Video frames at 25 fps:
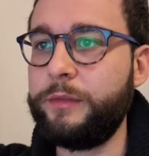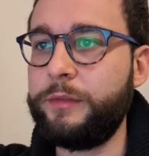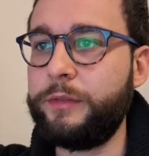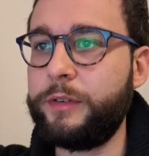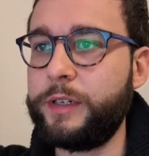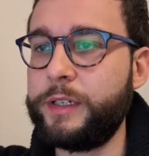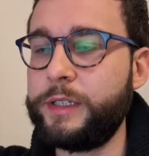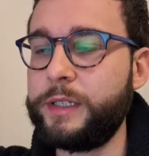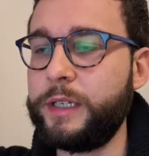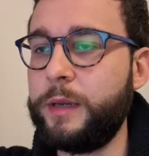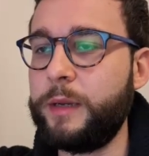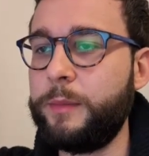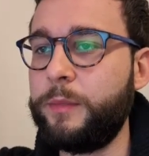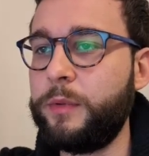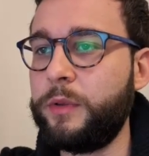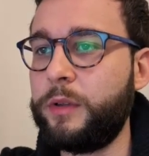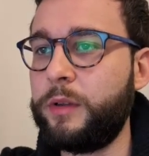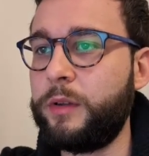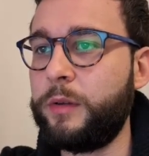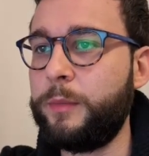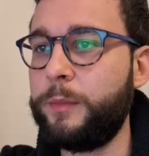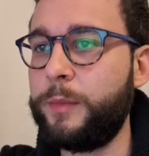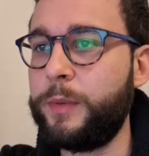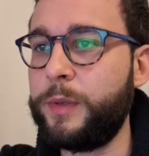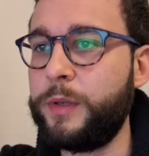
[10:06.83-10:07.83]
for example,
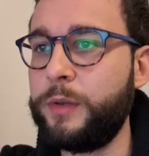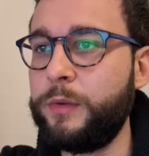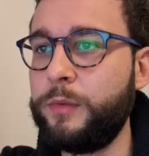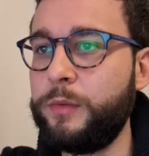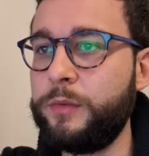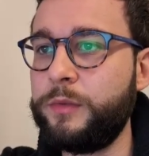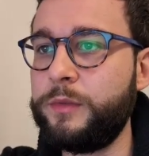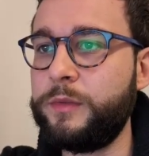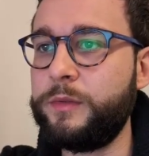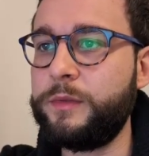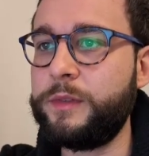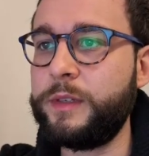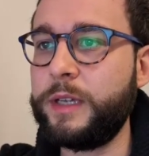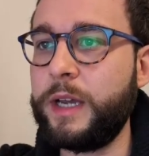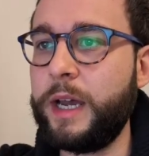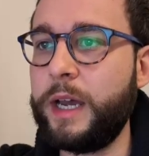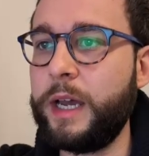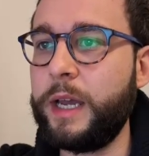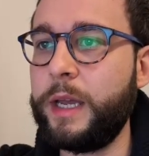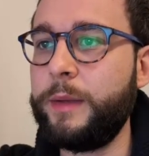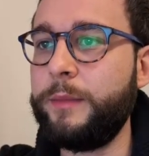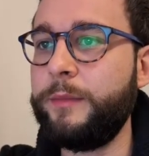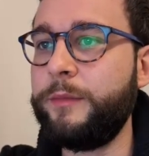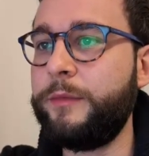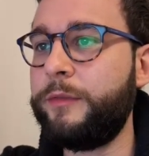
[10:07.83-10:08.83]
compute
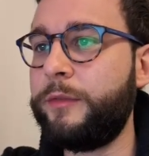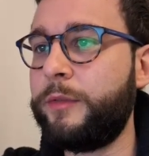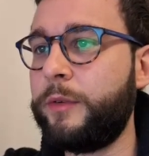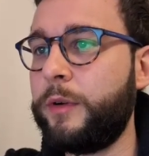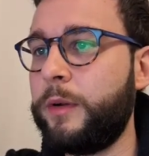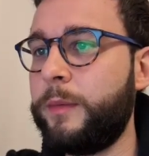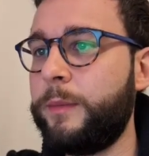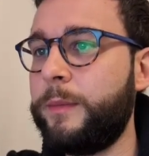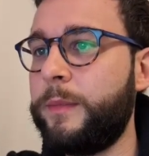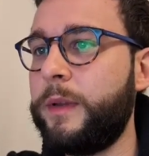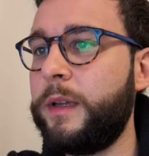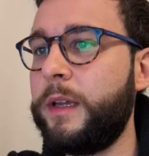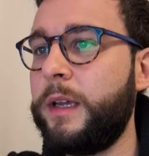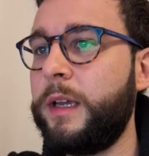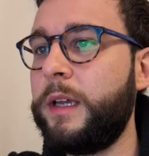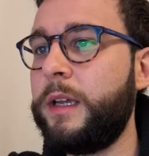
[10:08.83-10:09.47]
time from